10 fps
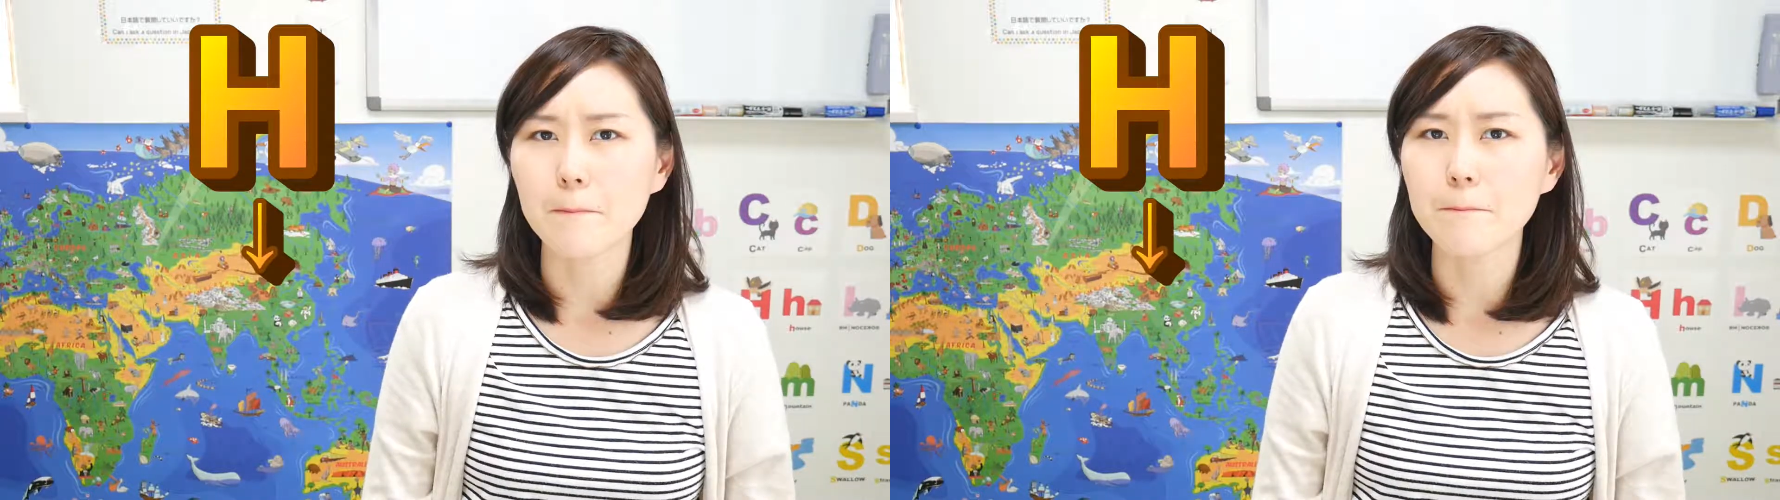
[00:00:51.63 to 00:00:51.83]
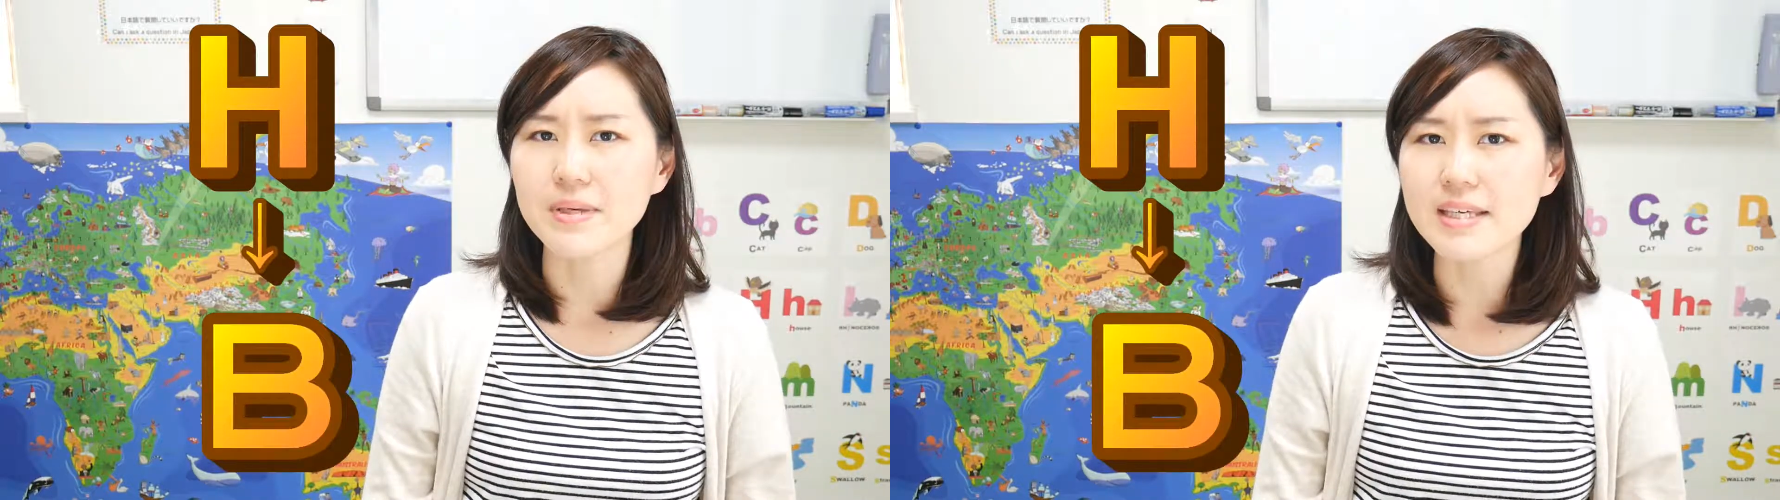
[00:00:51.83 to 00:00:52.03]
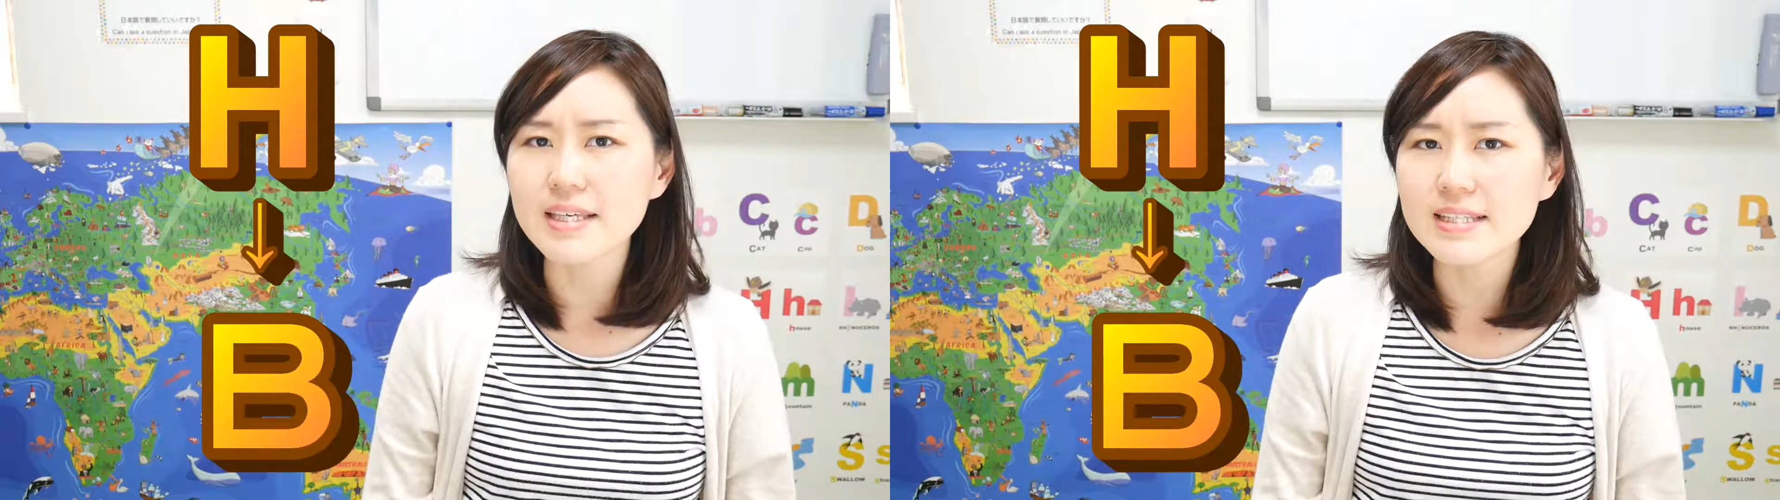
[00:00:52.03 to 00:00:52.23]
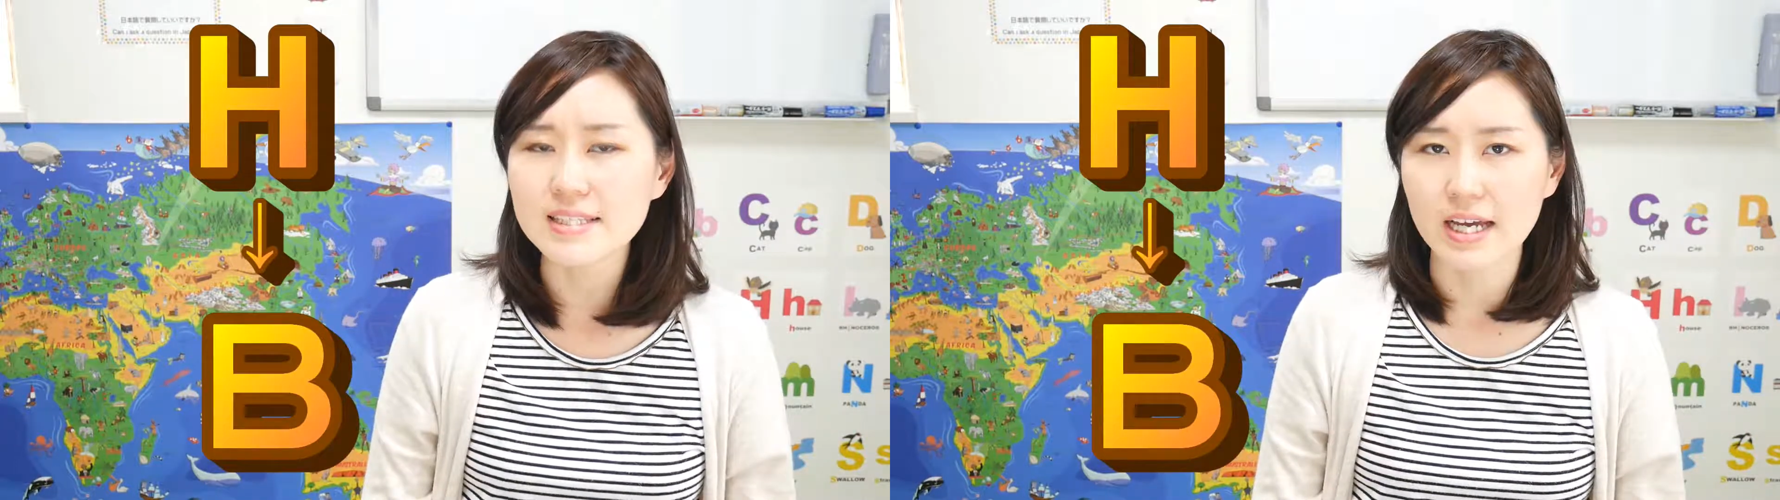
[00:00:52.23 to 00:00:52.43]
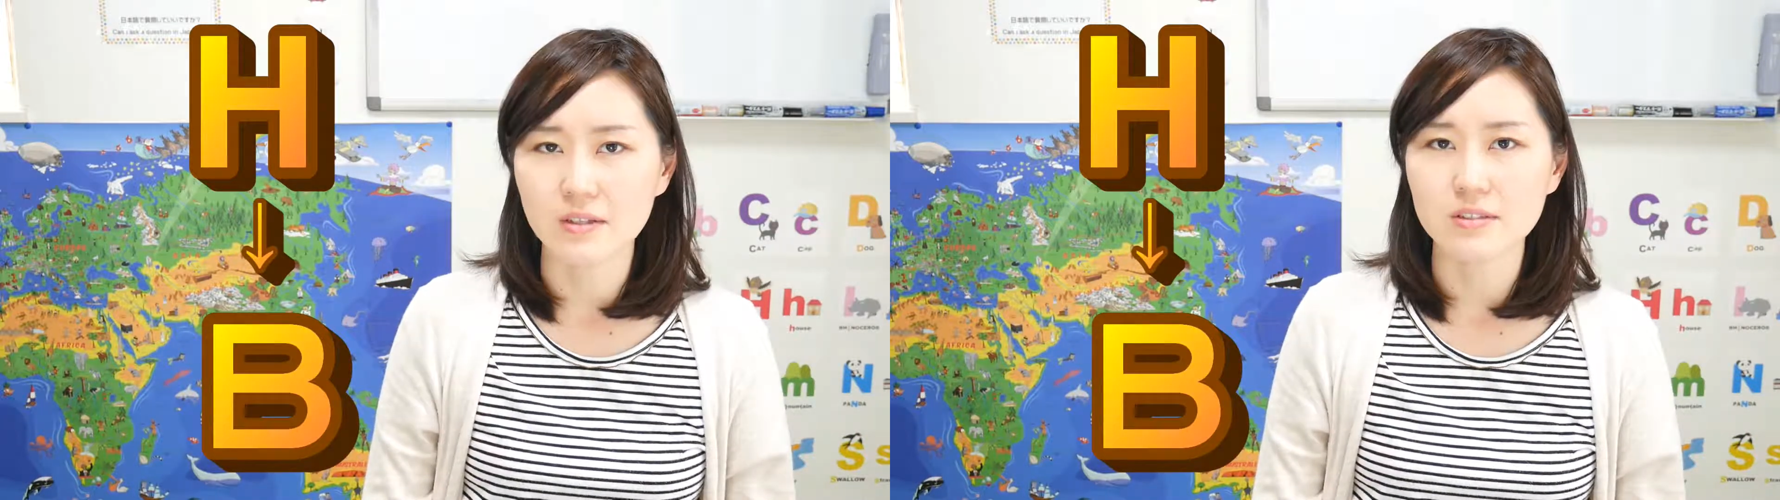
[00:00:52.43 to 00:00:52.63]
B
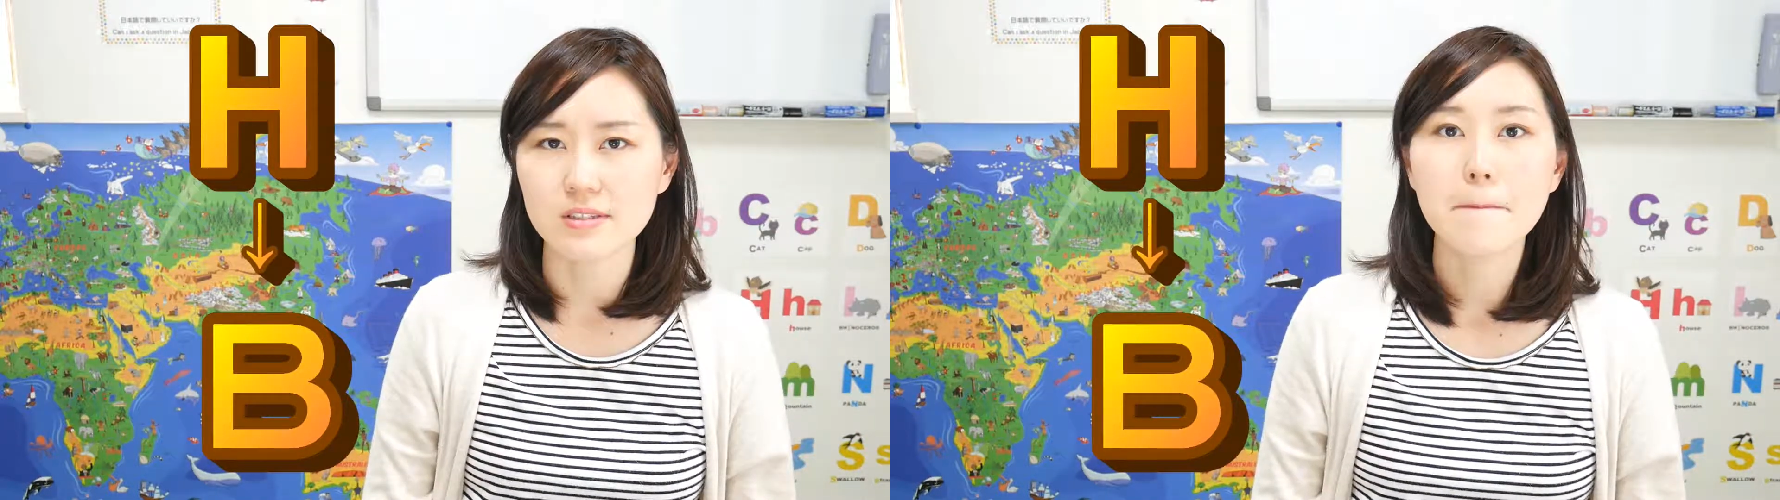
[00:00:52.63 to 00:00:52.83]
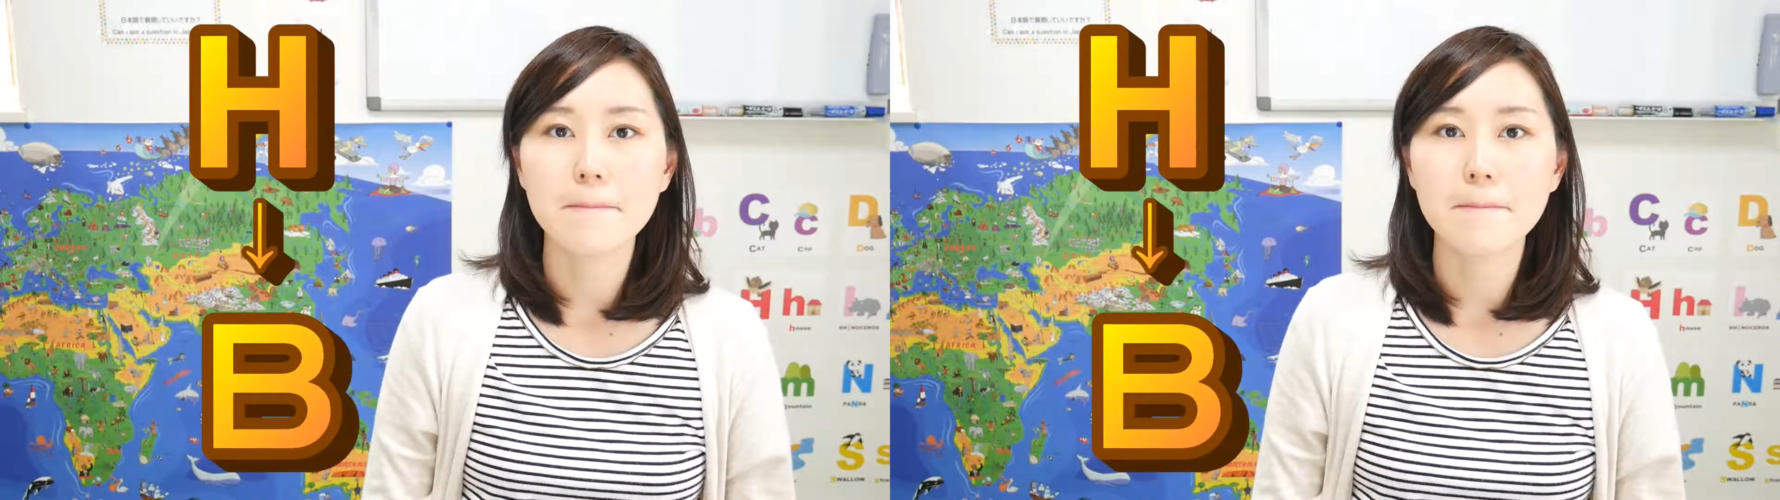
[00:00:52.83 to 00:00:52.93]
sound.